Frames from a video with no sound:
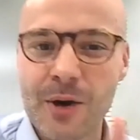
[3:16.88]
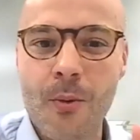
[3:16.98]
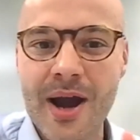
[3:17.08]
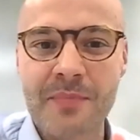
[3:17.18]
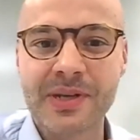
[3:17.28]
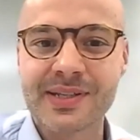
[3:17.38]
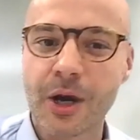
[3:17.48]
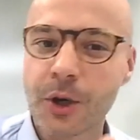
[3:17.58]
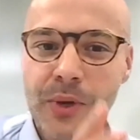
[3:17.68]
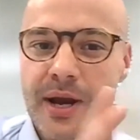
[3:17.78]
requirements,
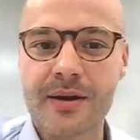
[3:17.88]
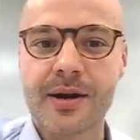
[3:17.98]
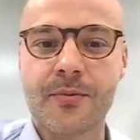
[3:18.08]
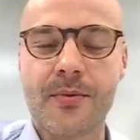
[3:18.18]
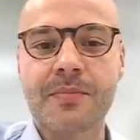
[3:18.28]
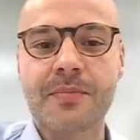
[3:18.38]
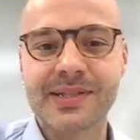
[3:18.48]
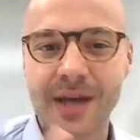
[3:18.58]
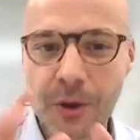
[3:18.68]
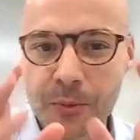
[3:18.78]
how do we gather
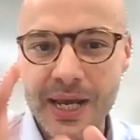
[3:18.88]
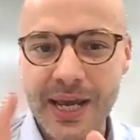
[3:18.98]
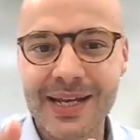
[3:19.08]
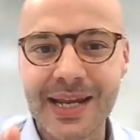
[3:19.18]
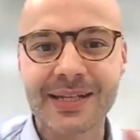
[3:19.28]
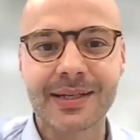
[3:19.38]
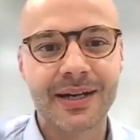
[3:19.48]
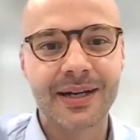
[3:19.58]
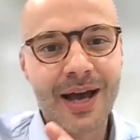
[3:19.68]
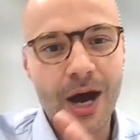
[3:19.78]
requirements? How do we get
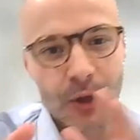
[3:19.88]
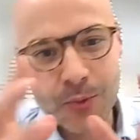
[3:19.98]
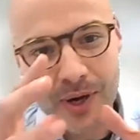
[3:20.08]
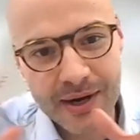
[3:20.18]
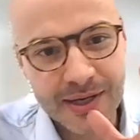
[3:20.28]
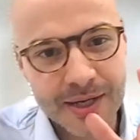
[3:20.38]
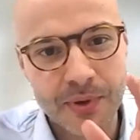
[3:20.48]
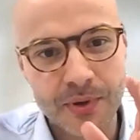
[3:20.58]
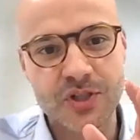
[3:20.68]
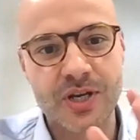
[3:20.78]
data? How do we run the
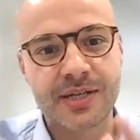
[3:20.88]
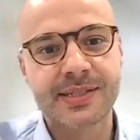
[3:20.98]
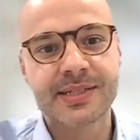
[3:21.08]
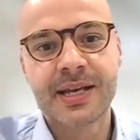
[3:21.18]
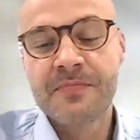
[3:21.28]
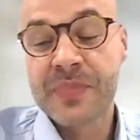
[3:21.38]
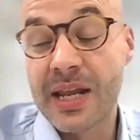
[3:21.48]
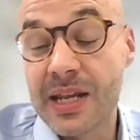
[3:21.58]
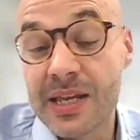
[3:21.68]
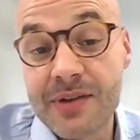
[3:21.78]
projects?
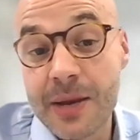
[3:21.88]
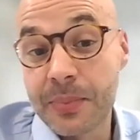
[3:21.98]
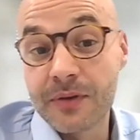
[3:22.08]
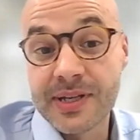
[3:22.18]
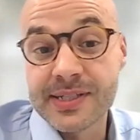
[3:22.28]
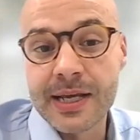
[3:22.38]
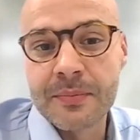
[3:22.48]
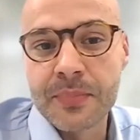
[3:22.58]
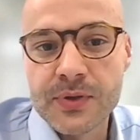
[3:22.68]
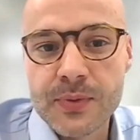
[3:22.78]
And I have a couple of
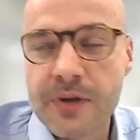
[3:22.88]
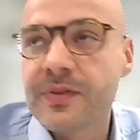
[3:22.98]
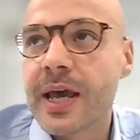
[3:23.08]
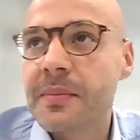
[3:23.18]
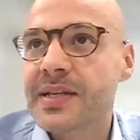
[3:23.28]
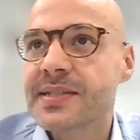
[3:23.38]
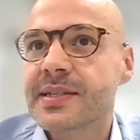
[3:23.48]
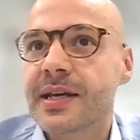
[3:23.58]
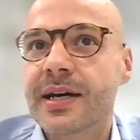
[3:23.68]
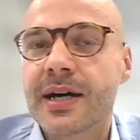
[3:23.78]
examples. One of them
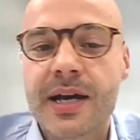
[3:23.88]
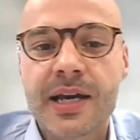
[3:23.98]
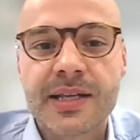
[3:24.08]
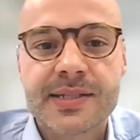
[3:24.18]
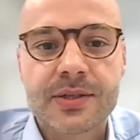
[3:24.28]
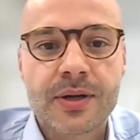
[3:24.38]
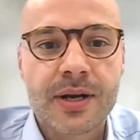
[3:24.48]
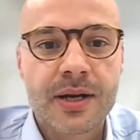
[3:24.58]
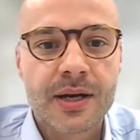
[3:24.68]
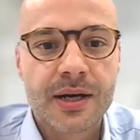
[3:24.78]
is it's
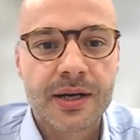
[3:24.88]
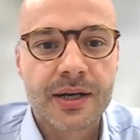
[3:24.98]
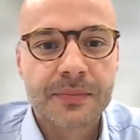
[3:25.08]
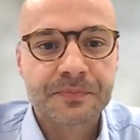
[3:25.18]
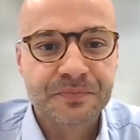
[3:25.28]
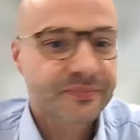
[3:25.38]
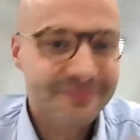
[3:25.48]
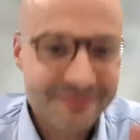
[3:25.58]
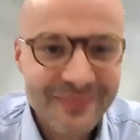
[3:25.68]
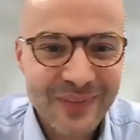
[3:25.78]
on
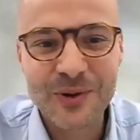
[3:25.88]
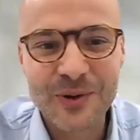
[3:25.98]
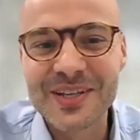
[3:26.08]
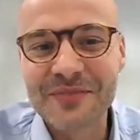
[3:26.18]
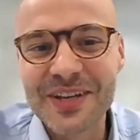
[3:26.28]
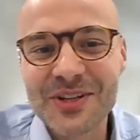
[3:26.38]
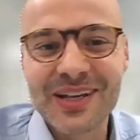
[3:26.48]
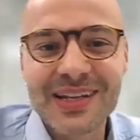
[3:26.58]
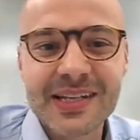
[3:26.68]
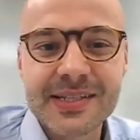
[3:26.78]

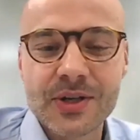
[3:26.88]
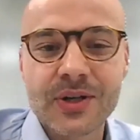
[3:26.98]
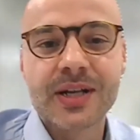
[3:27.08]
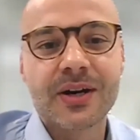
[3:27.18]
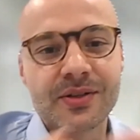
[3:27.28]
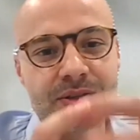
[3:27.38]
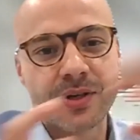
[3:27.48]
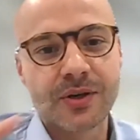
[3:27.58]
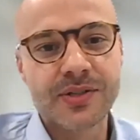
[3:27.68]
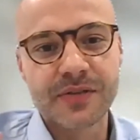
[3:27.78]
conservation, and it's
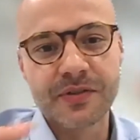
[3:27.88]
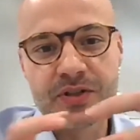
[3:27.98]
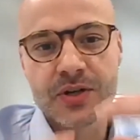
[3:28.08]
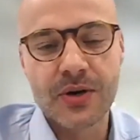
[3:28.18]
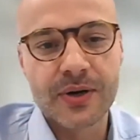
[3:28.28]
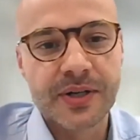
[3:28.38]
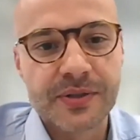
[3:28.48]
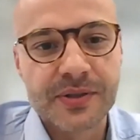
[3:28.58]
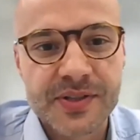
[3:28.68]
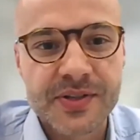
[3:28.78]
on conservation
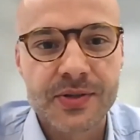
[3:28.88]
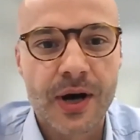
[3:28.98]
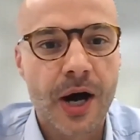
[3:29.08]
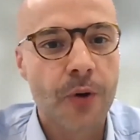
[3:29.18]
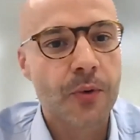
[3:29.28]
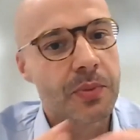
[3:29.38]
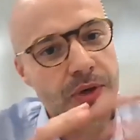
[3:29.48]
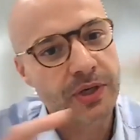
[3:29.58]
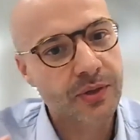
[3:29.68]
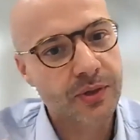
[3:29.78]
corridors. So how we
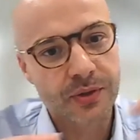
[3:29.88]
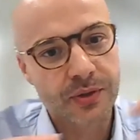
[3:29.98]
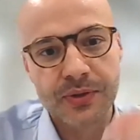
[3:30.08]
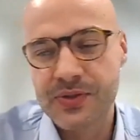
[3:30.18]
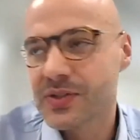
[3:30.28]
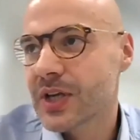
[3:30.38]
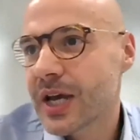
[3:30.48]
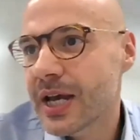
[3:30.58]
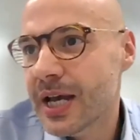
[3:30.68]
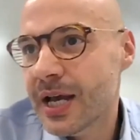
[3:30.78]
monitor those.